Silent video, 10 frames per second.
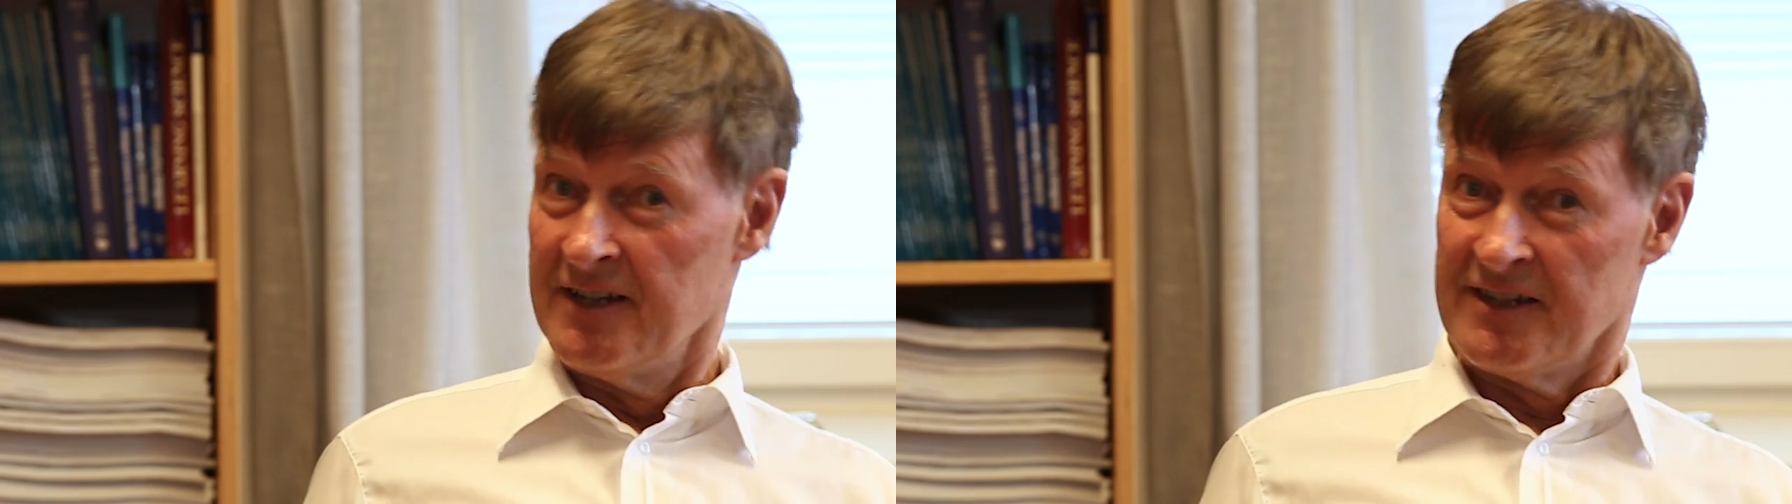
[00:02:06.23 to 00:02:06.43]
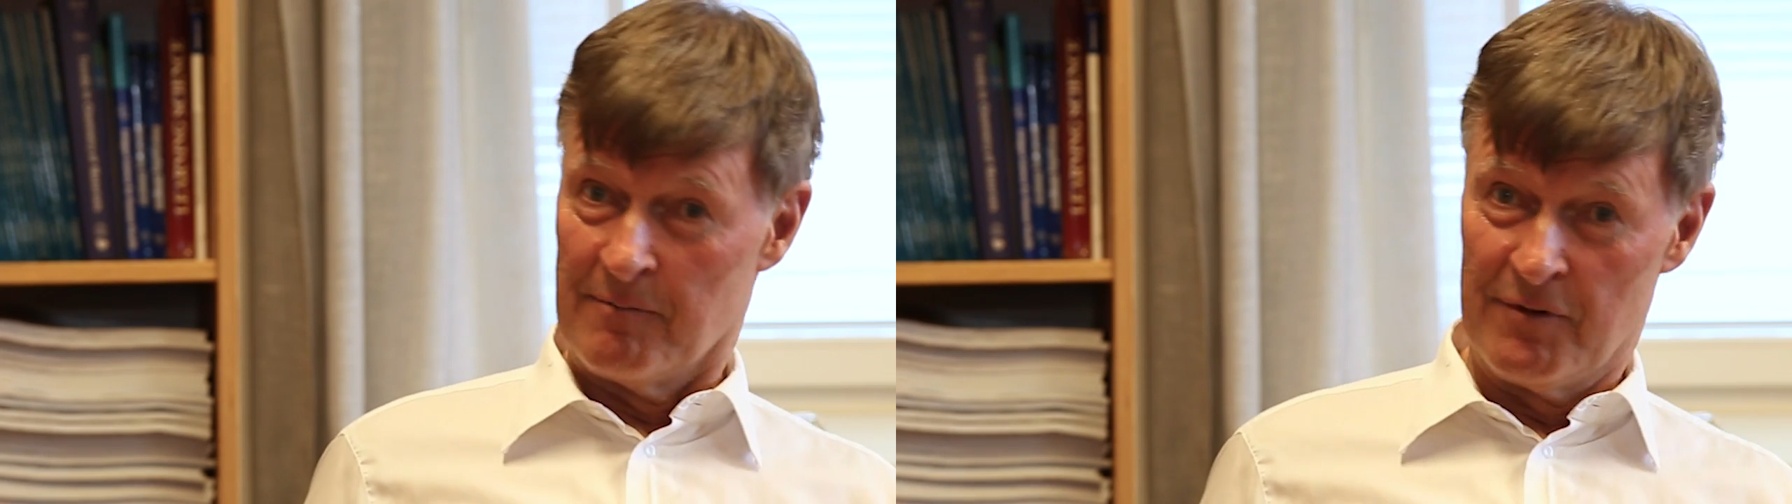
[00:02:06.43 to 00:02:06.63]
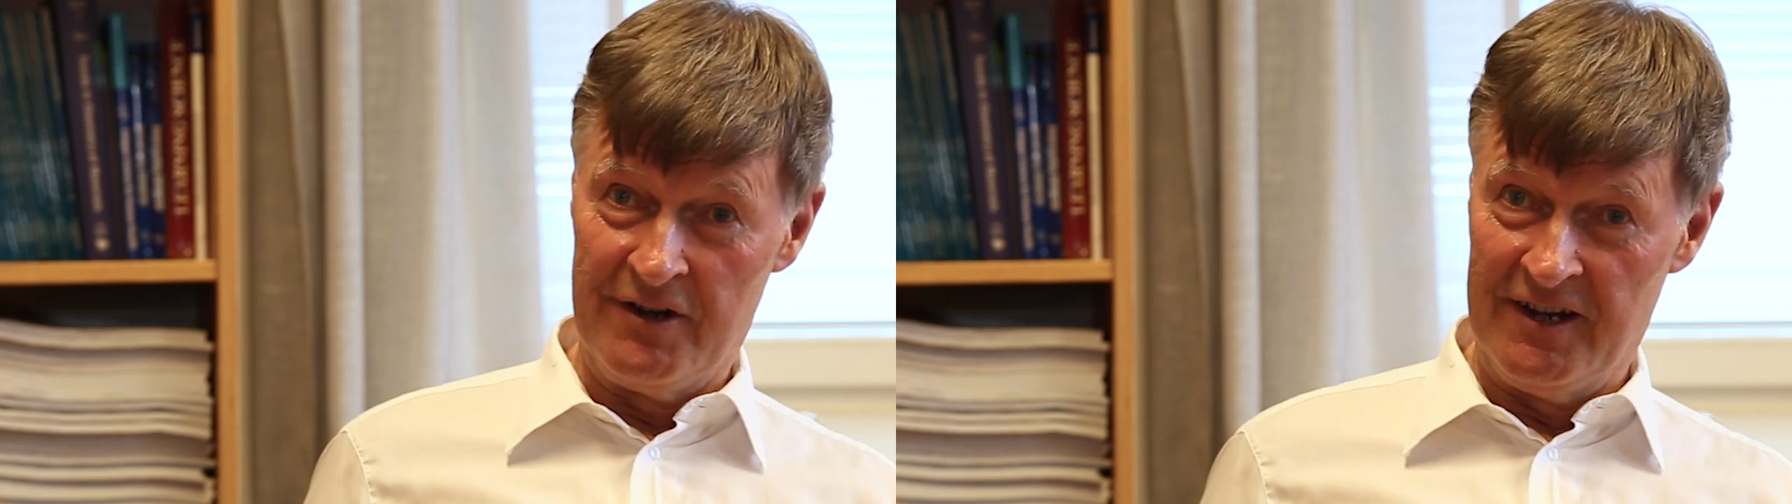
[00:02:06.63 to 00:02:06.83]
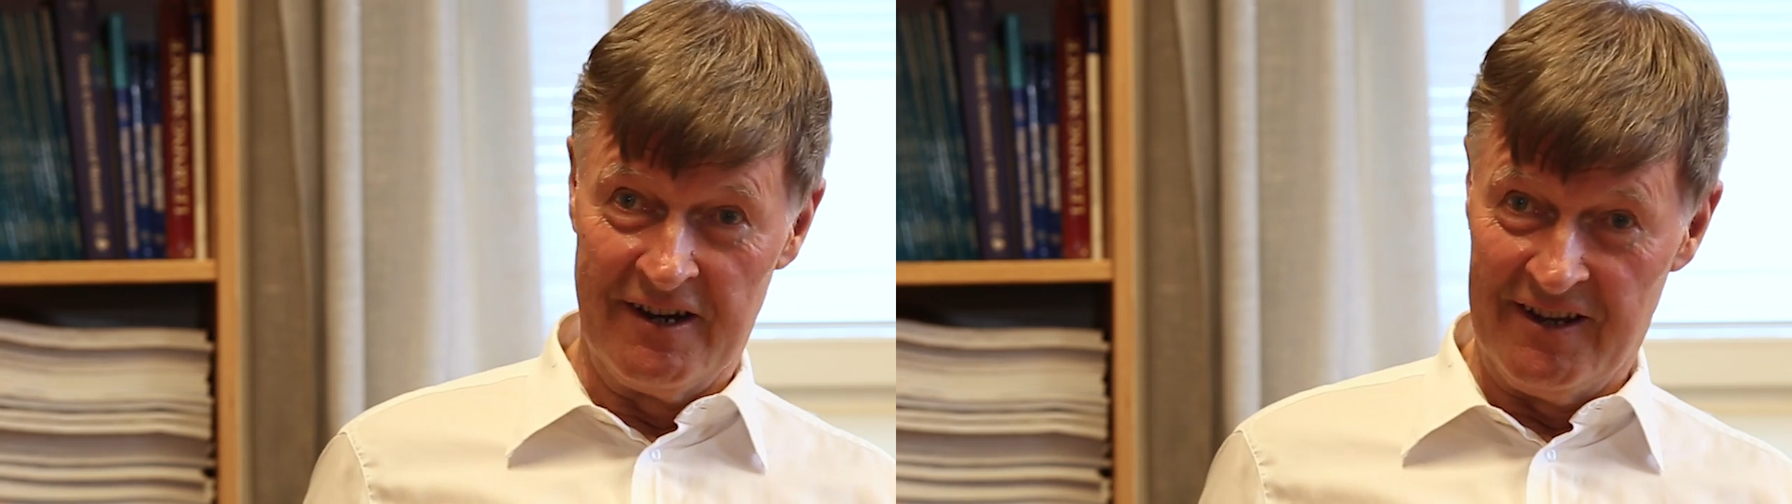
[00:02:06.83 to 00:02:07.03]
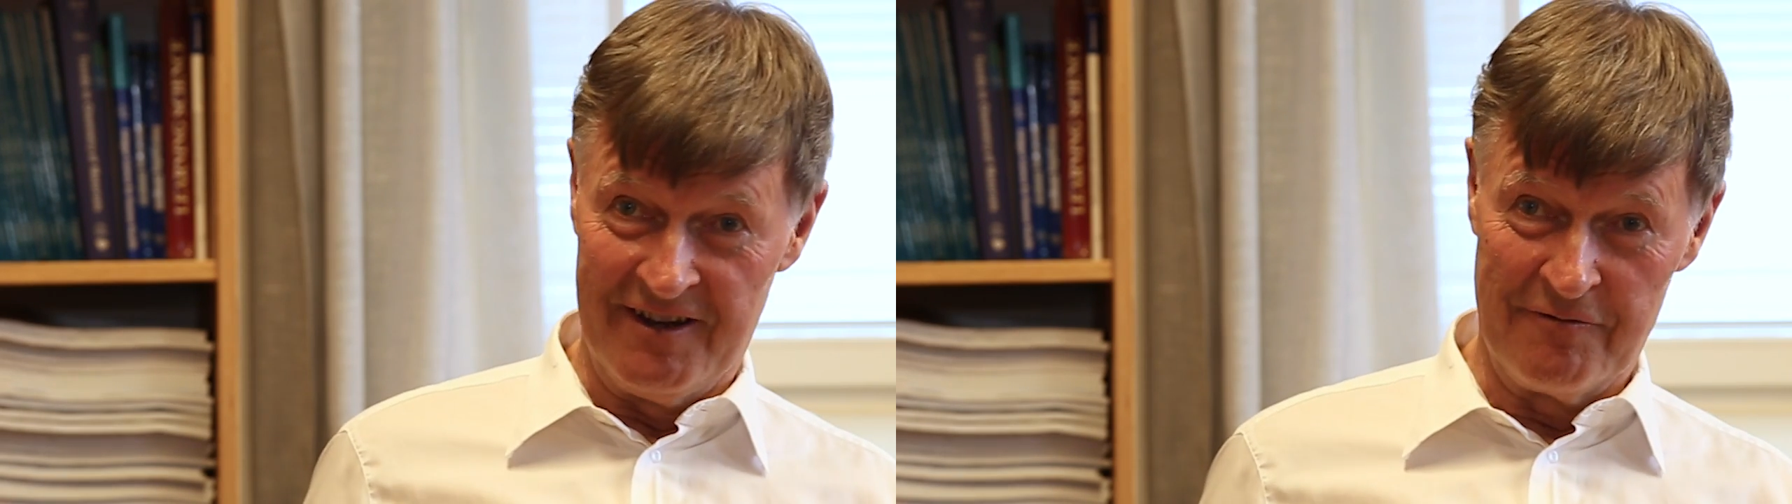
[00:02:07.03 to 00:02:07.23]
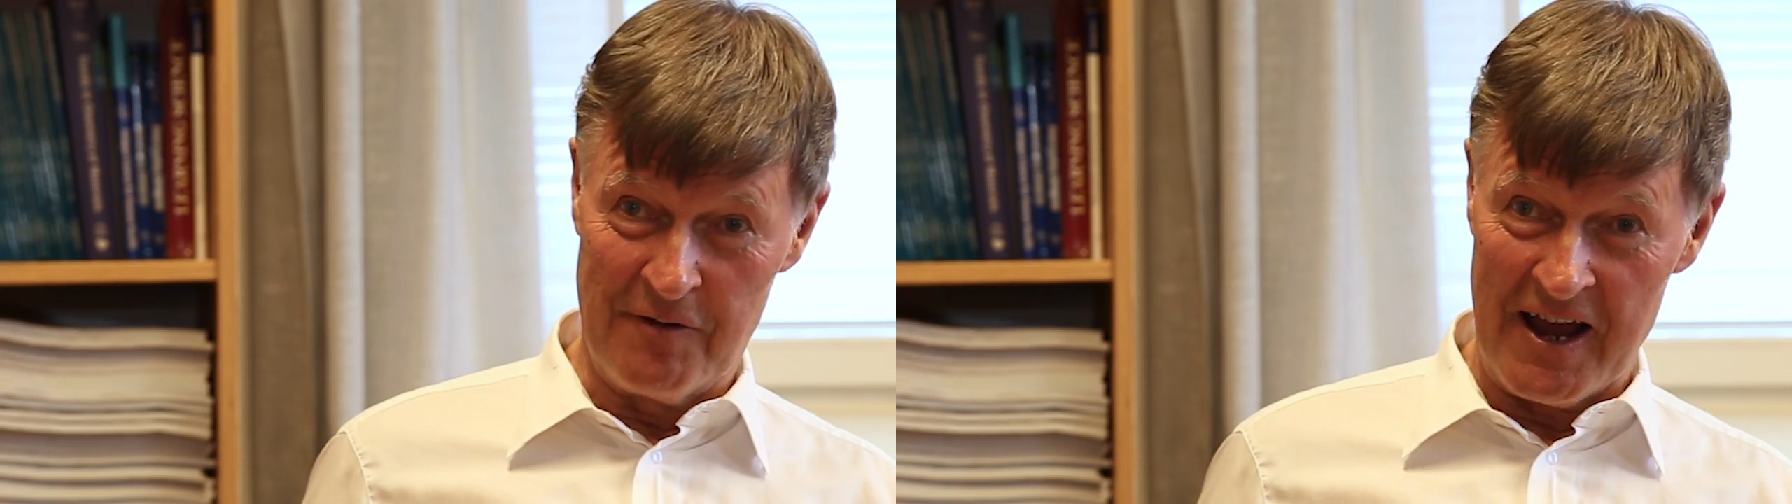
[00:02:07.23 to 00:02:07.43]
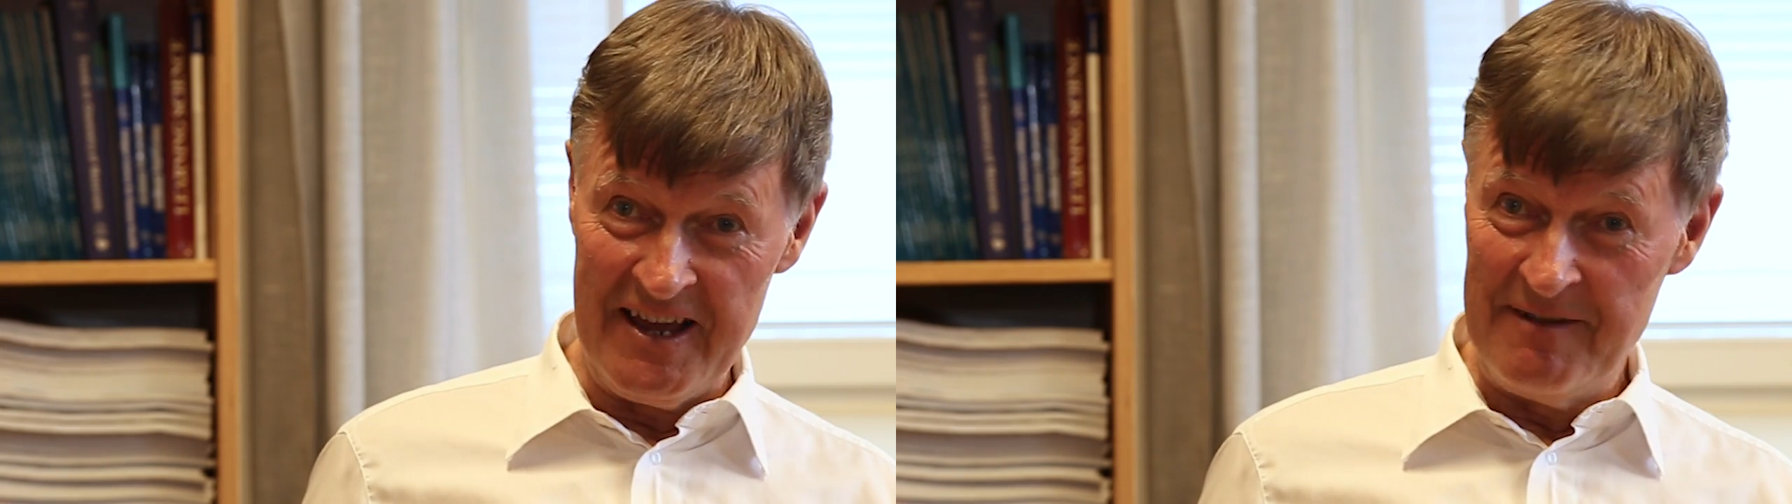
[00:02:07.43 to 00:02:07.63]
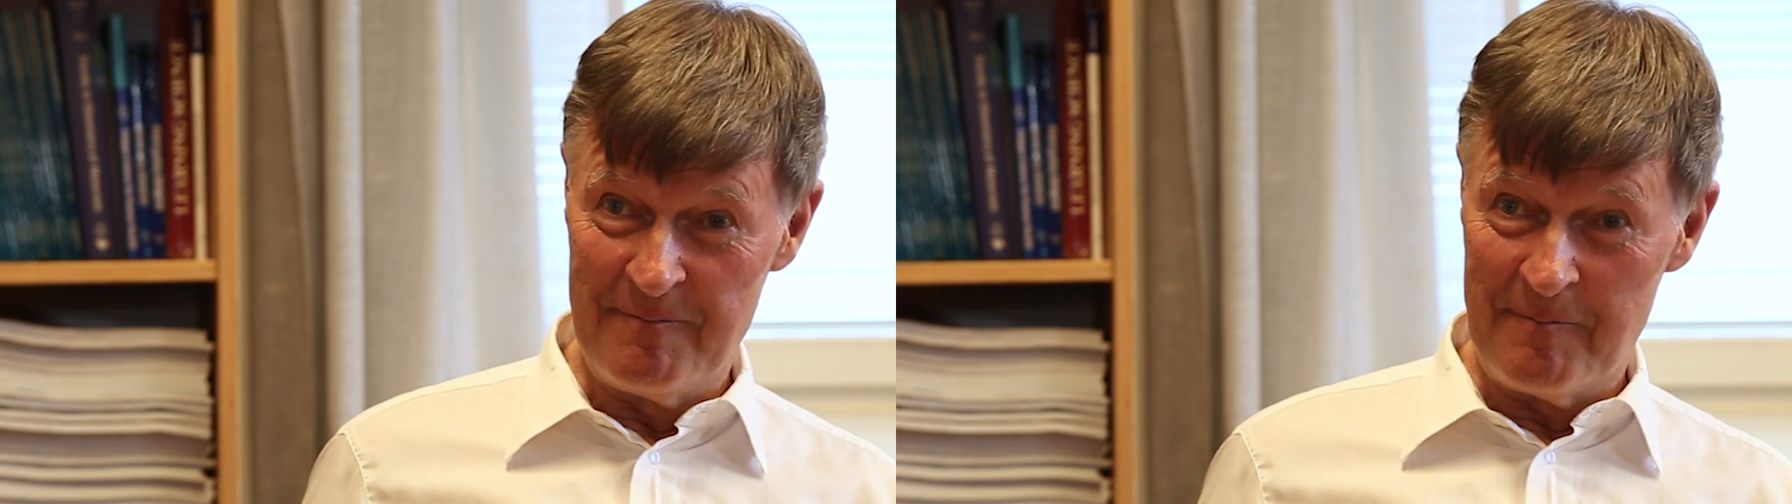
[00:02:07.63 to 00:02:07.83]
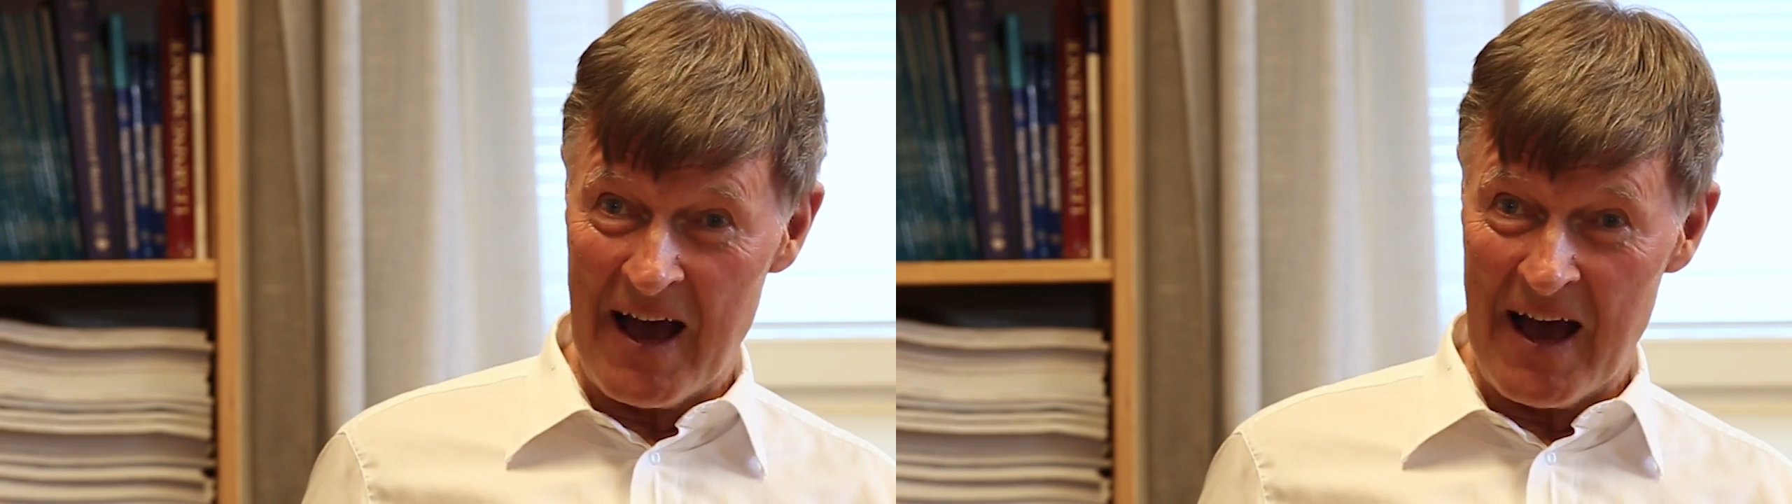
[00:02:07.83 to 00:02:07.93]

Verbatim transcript: somebody way